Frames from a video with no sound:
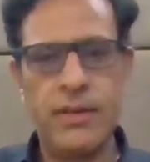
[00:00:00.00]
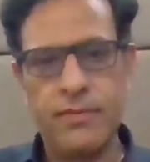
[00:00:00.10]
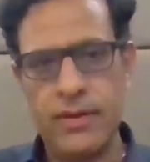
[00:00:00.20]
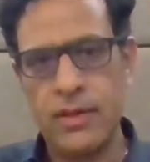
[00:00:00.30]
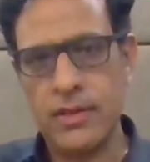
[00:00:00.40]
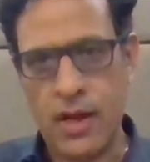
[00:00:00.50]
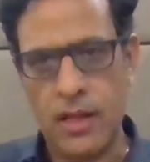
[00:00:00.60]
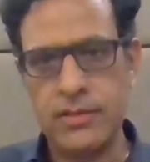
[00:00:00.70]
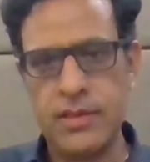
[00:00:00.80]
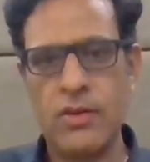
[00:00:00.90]
different
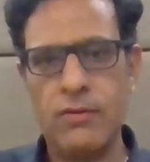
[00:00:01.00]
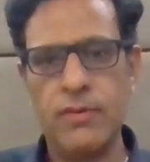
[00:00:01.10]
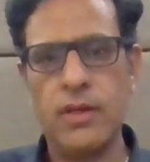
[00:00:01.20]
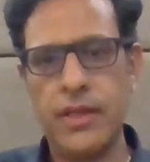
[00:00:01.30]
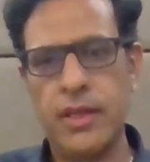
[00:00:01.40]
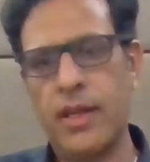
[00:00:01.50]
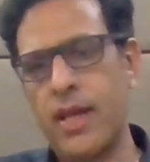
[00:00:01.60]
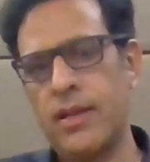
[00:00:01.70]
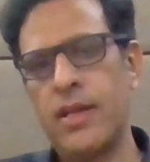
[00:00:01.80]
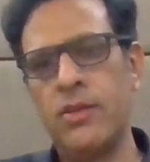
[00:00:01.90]
culture of working,
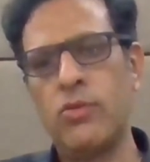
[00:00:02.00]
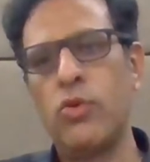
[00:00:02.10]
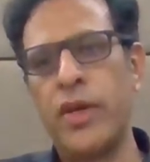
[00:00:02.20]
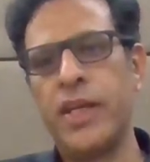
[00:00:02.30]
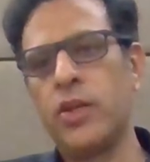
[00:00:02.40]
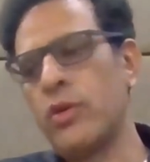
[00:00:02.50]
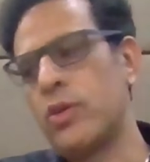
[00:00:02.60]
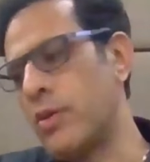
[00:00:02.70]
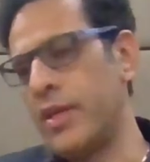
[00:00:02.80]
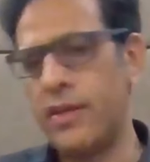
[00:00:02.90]
and then going into a
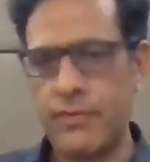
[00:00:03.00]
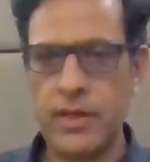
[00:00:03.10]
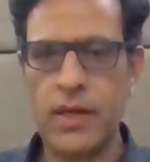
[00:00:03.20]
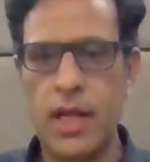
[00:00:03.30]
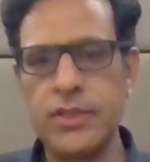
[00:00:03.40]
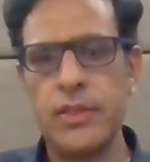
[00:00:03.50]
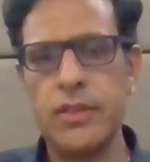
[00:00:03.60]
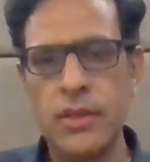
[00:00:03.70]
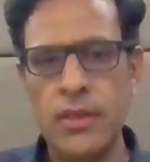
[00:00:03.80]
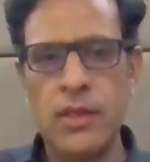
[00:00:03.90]
totally different
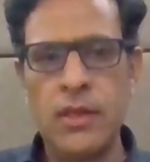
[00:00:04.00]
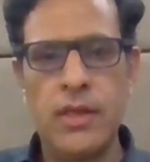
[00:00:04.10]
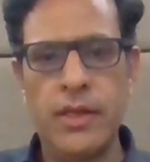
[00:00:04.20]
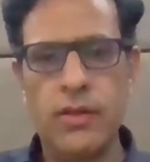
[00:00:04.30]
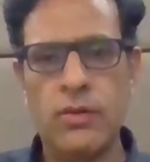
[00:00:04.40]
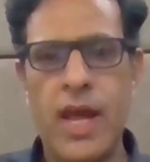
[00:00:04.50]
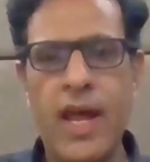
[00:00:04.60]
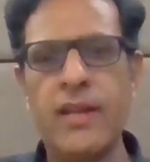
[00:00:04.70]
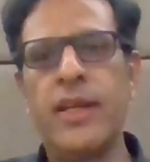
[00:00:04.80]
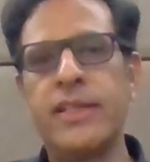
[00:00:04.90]
culture,
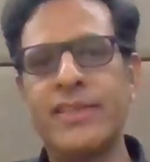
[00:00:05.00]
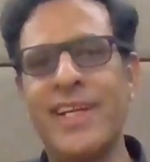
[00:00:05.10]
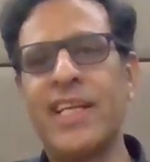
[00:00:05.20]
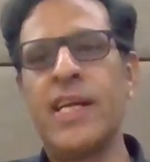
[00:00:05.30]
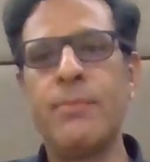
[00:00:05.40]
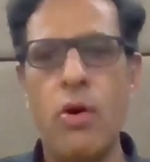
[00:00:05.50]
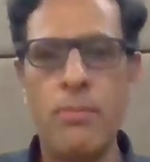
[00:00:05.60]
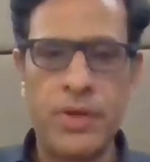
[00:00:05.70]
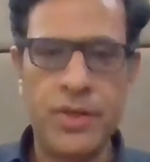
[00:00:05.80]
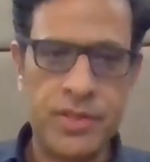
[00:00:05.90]
and then setting up
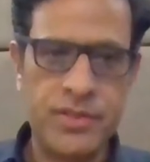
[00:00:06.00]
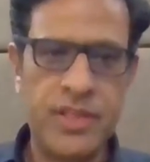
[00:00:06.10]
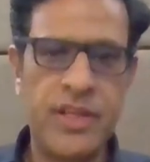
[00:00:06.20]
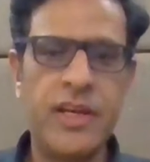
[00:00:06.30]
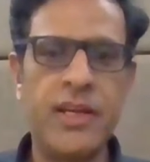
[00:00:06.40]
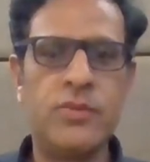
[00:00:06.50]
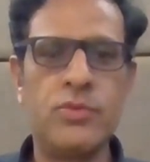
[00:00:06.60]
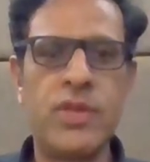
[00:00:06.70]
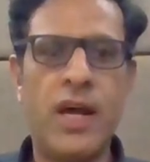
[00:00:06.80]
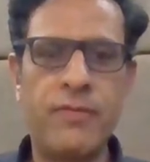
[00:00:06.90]
operations there
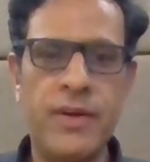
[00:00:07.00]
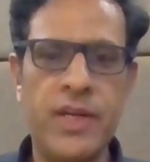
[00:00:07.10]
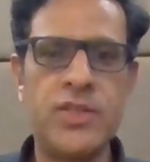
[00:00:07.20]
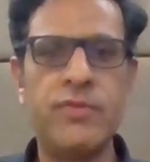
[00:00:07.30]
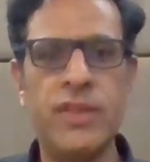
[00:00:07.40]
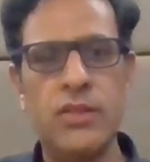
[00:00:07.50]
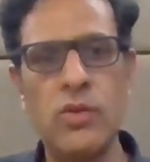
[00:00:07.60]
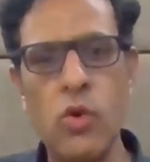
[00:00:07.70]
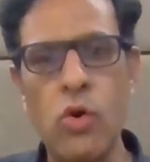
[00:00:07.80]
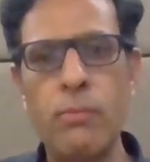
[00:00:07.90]
afresh with
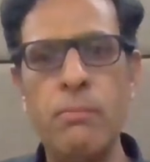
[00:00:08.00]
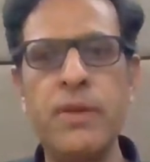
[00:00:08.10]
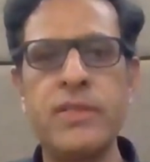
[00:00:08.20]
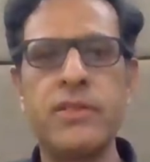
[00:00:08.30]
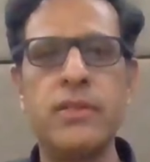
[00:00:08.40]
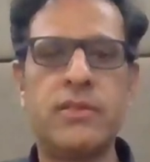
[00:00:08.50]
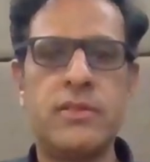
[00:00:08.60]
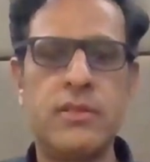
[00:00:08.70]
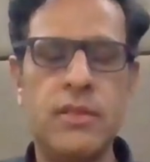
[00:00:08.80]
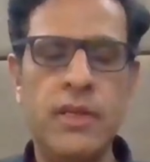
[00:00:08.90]
no
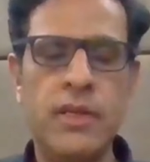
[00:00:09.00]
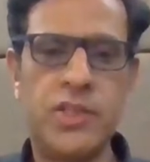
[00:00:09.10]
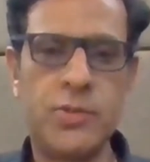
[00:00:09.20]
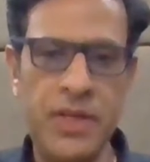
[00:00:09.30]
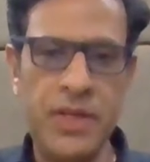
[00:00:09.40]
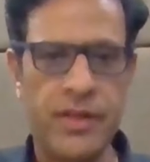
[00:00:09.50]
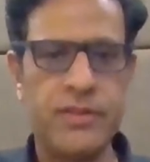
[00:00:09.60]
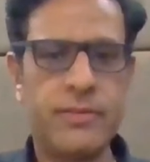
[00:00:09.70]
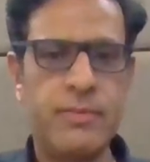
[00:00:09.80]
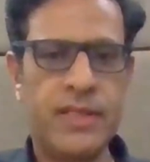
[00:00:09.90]
business
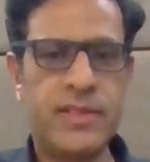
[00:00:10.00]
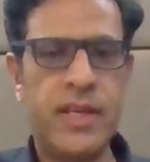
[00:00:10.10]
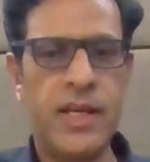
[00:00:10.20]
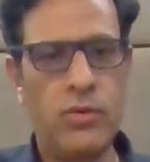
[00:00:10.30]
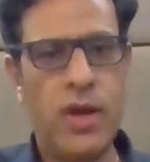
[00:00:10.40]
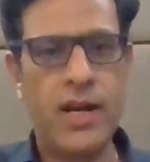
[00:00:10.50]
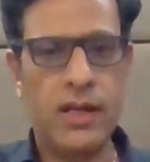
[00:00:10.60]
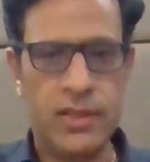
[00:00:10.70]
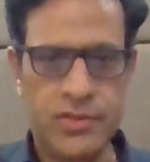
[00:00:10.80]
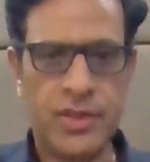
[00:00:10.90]
experience per se. You had
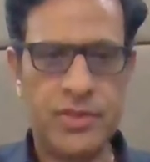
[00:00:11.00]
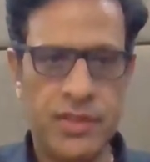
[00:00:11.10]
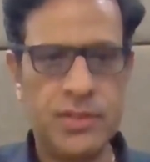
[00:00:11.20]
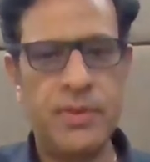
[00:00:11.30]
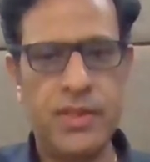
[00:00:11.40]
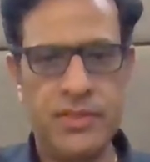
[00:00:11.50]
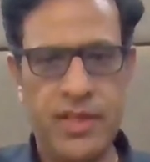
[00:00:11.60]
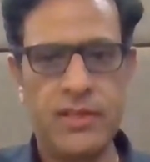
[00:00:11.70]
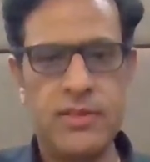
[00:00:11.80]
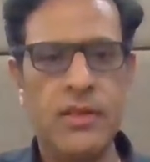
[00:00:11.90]
a construction experience,
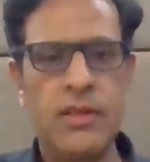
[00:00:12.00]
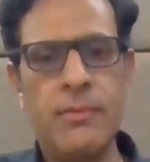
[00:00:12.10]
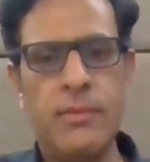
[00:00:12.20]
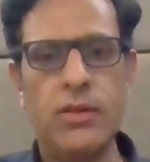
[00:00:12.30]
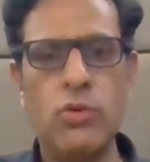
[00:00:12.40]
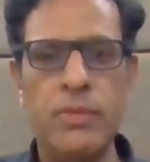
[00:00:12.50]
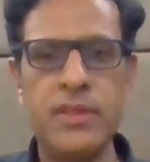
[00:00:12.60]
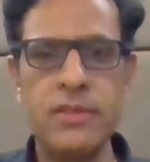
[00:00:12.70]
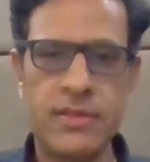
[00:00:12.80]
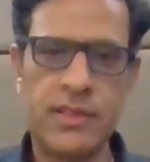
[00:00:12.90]
yes, but no
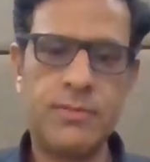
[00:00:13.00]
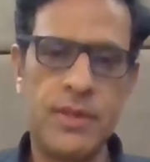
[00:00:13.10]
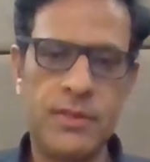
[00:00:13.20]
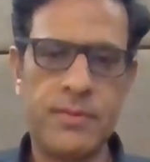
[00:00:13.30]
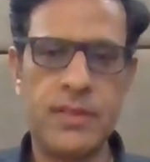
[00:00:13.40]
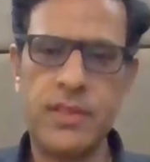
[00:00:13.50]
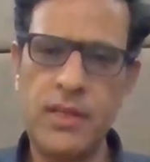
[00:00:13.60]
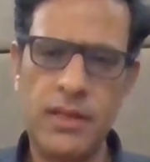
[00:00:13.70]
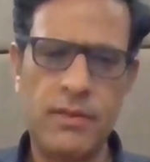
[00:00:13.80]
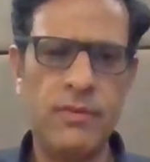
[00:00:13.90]
business experience per
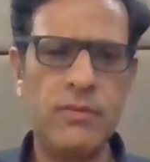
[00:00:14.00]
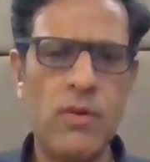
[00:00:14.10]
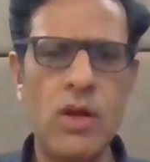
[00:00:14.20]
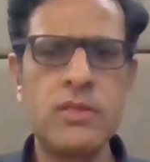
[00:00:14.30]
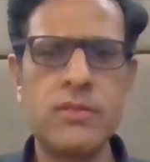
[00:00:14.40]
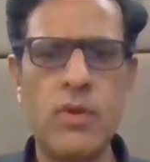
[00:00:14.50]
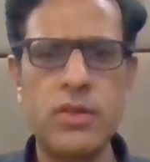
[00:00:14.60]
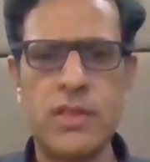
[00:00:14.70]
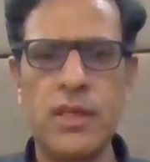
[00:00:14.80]
se, was a